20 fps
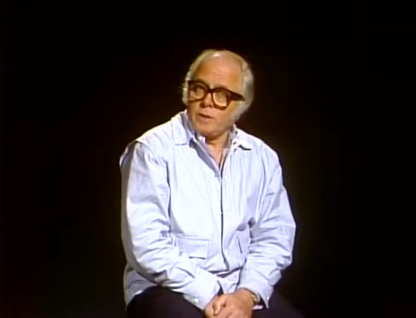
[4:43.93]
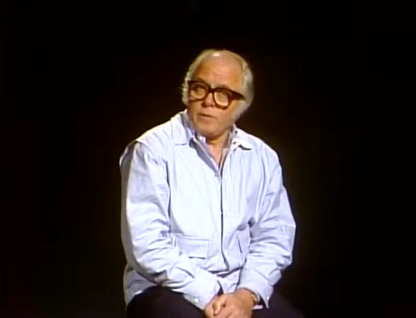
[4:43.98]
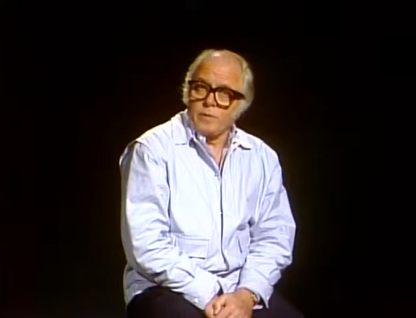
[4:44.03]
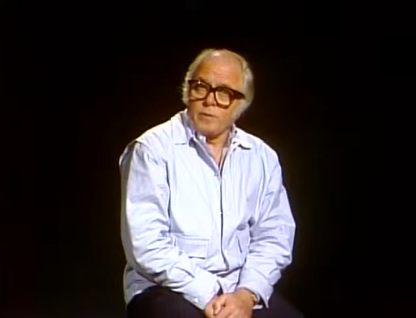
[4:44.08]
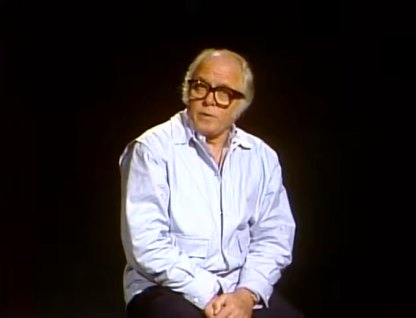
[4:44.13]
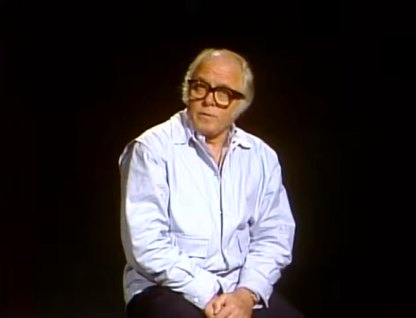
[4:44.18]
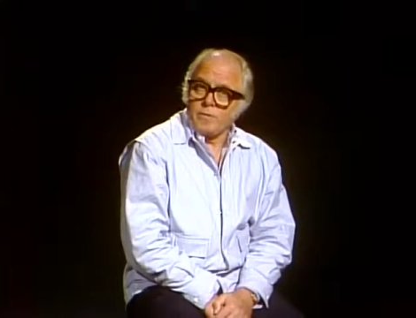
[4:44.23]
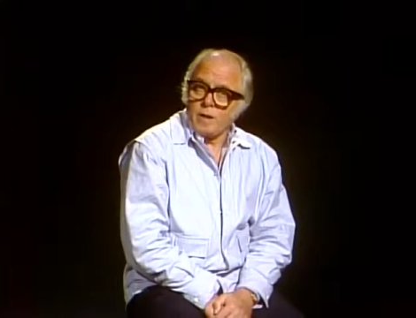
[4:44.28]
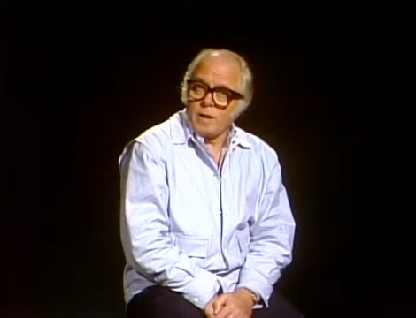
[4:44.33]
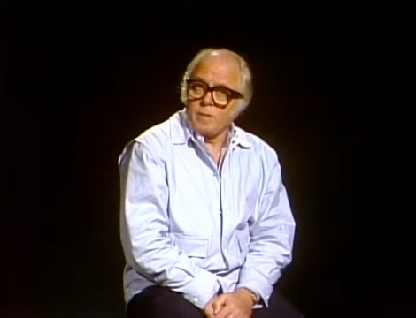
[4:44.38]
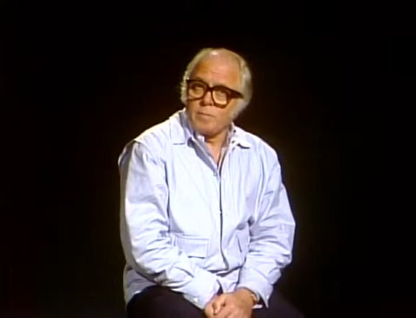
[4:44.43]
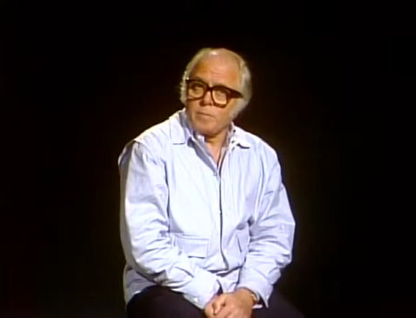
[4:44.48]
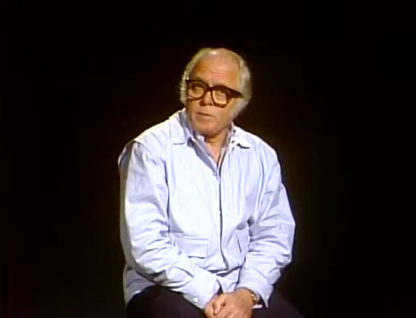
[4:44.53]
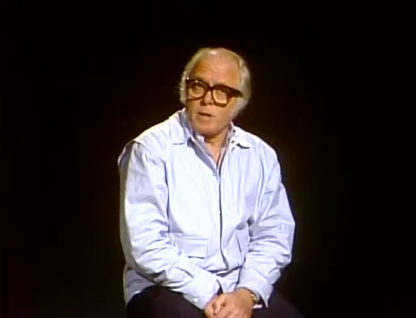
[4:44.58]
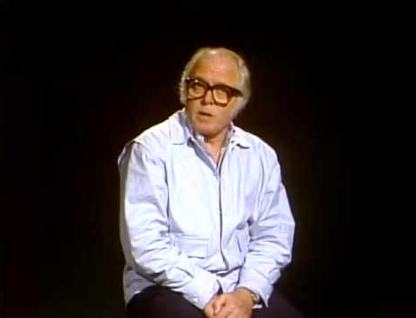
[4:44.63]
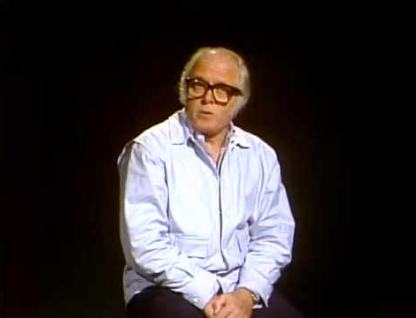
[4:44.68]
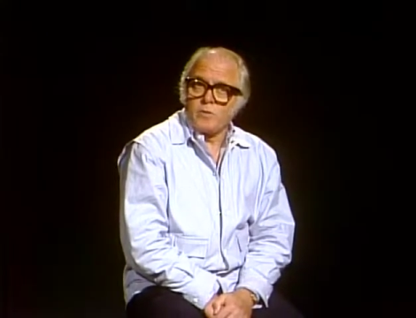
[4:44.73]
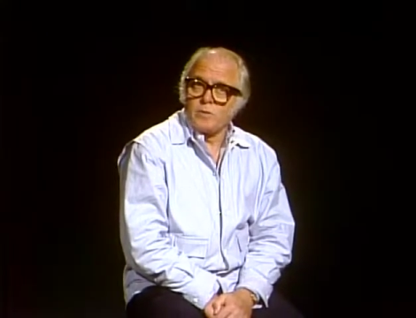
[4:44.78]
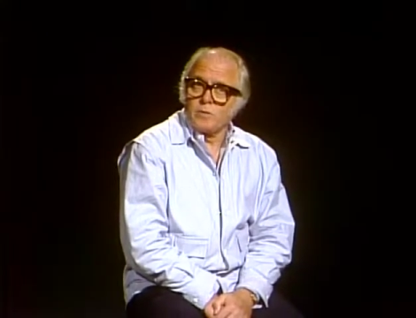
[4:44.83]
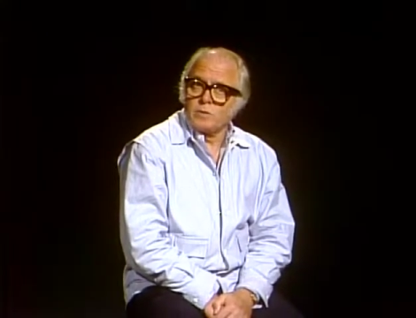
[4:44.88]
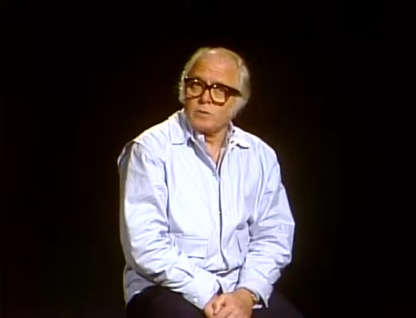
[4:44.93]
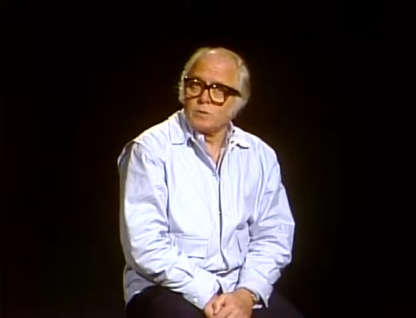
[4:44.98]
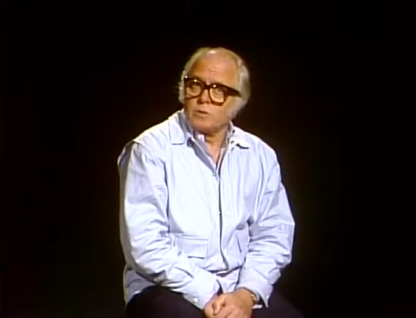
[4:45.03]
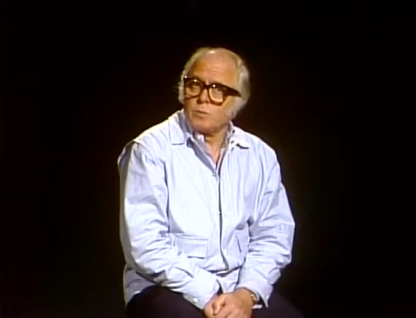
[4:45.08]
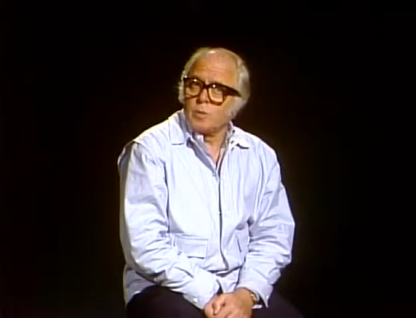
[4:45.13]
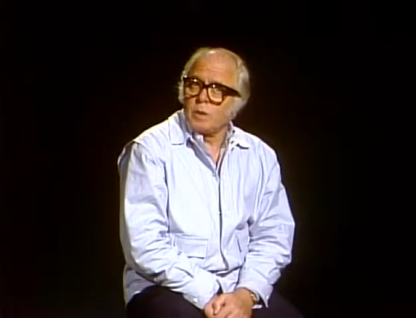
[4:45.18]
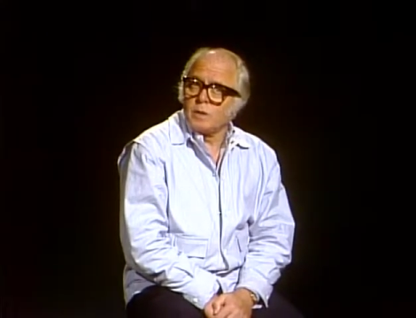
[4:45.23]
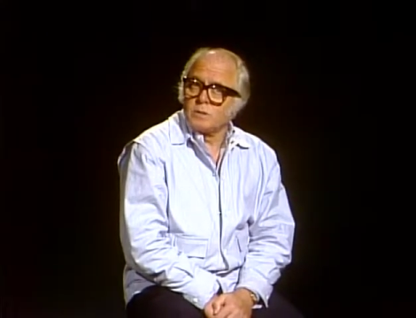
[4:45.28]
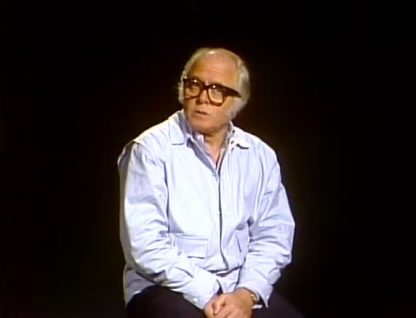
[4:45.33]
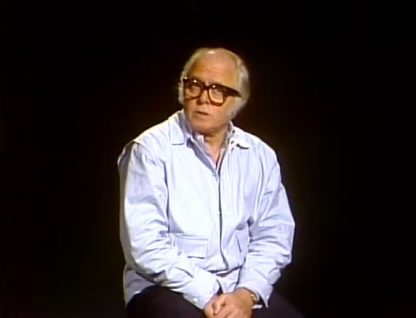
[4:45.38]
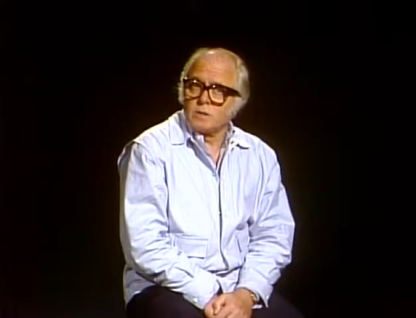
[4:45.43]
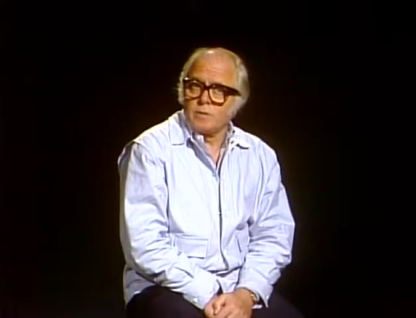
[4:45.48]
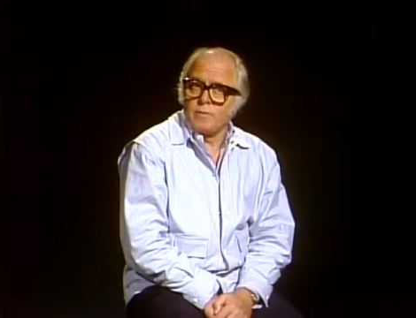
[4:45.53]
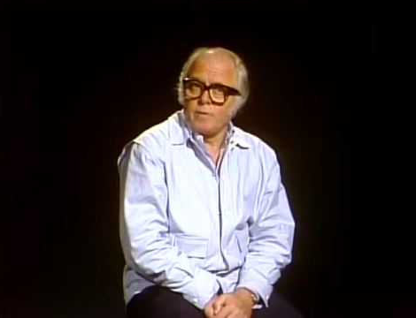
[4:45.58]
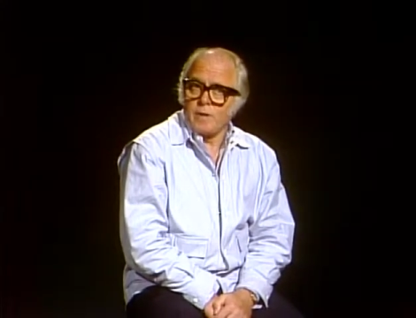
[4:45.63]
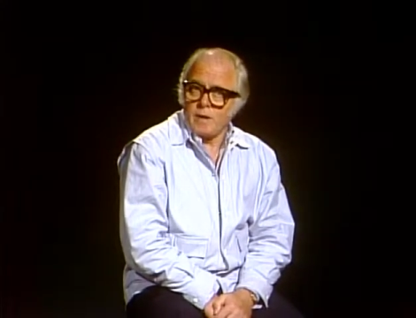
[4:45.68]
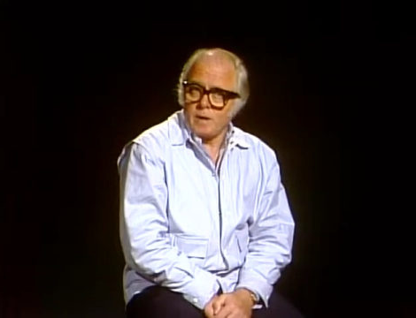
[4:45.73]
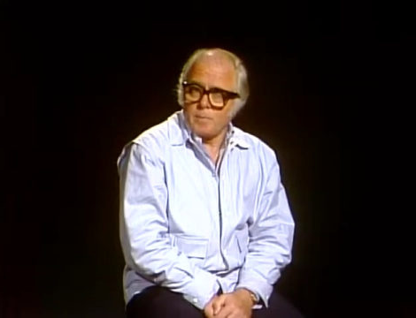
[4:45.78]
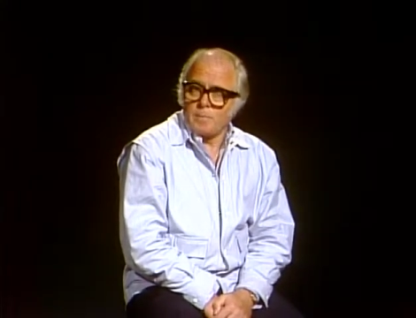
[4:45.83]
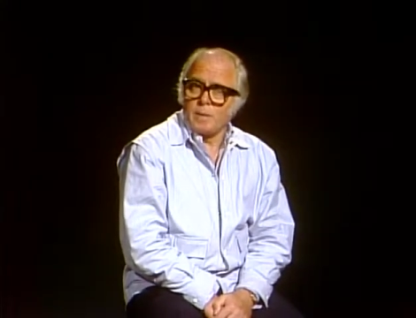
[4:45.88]
in the developed nations as well as the
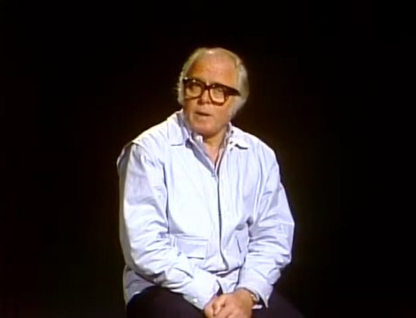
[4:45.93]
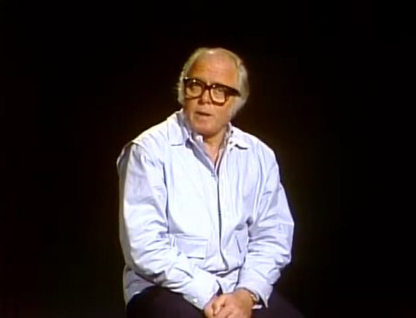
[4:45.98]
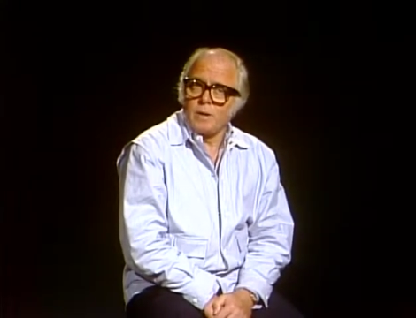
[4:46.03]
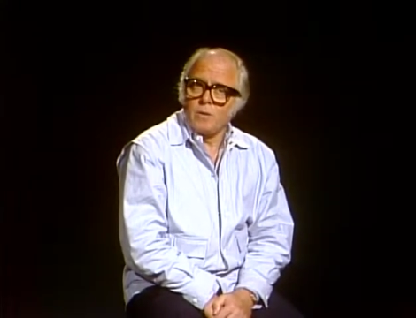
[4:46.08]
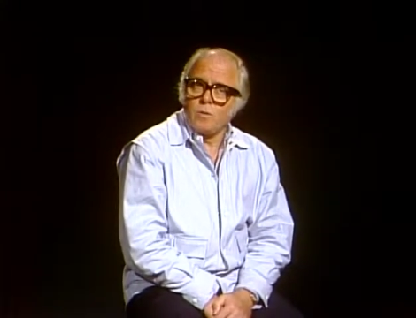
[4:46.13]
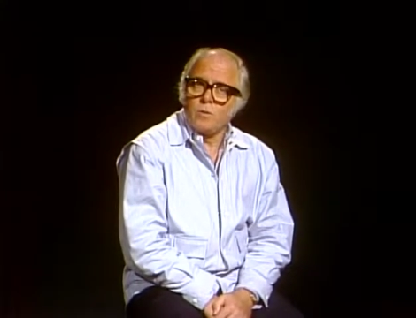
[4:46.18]
developing,